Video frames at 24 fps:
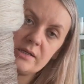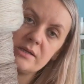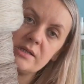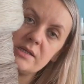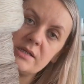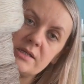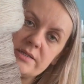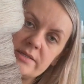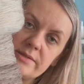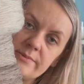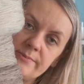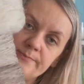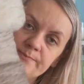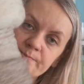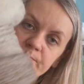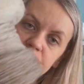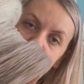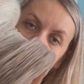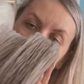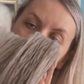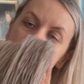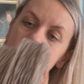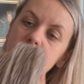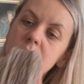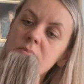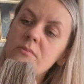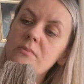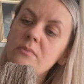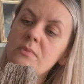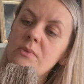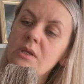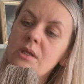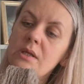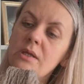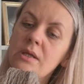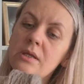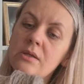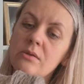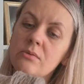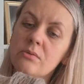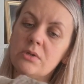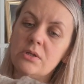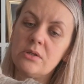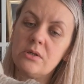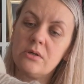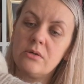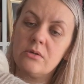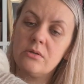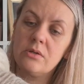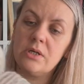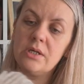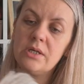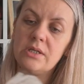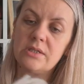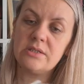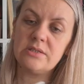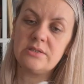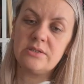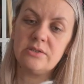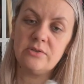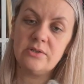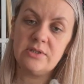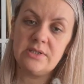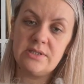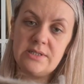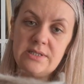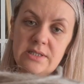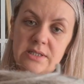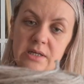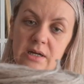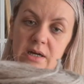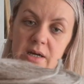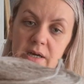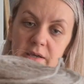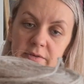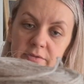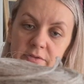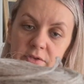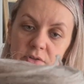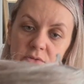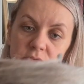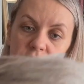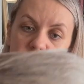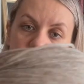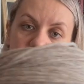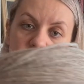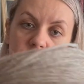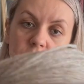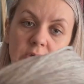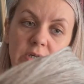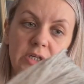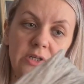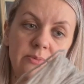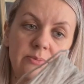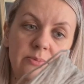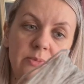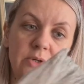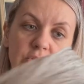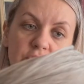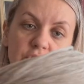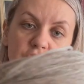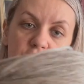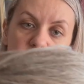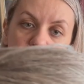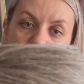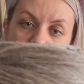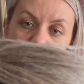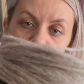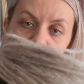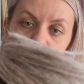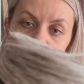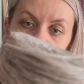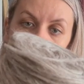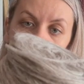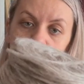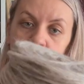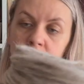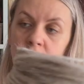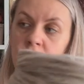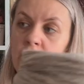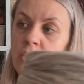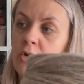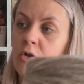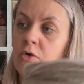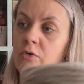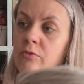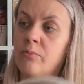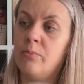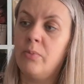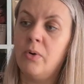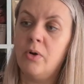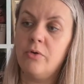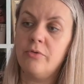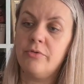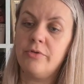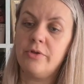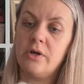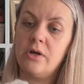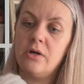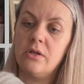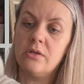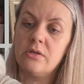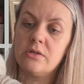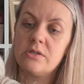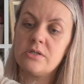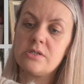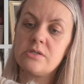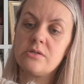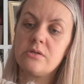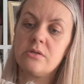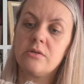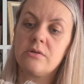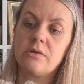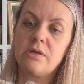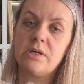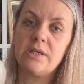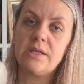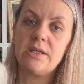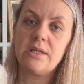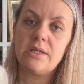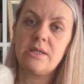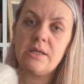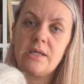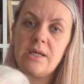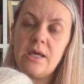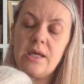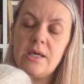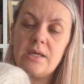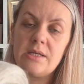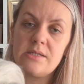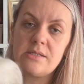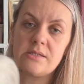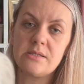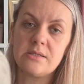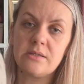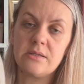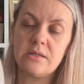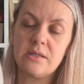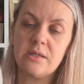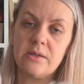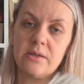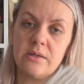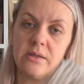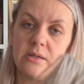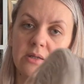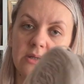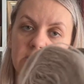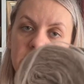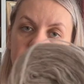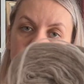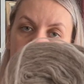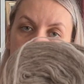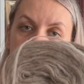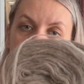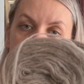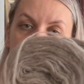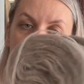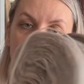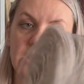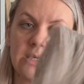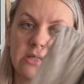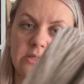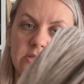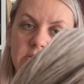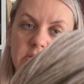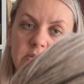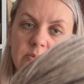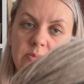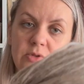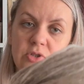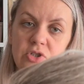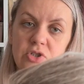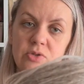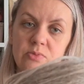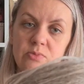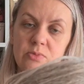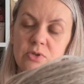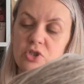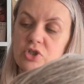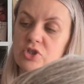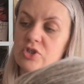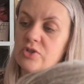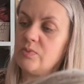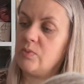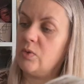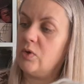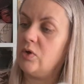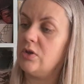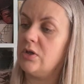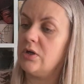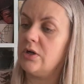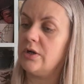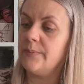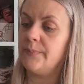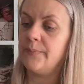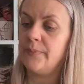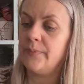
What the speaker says: this. It will go like this. You can see I have used quite much of both colors already. The cakes, these cakes are much smaller.